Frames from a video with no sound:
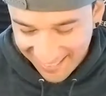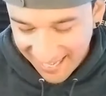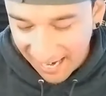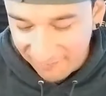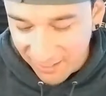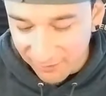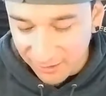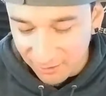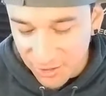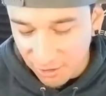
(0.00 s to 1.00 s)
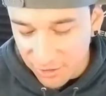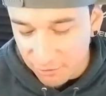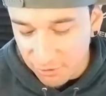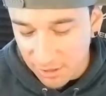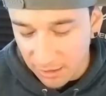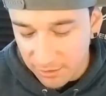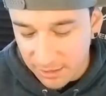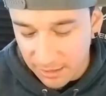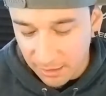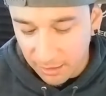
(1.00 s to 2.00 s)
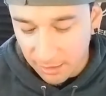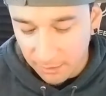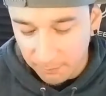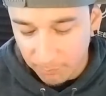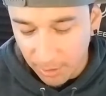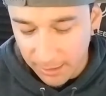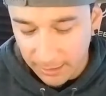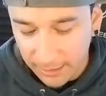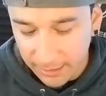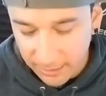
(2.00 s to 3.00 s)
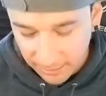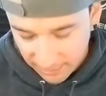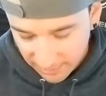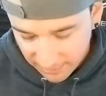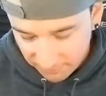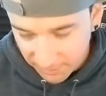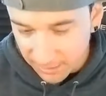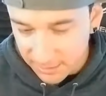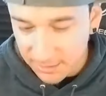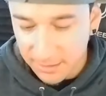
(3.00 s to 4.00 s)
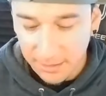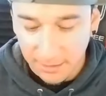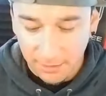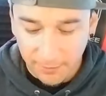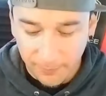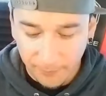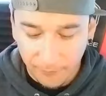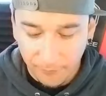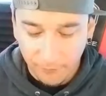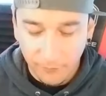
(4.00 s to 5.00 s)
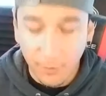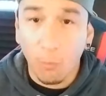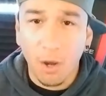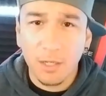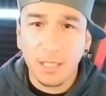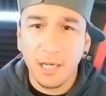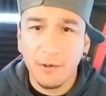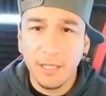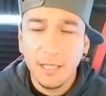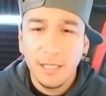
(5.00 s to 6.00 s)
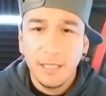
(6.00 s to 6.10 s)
I've never thrown chartreuse colors in Brownic Lake because of the water clarity.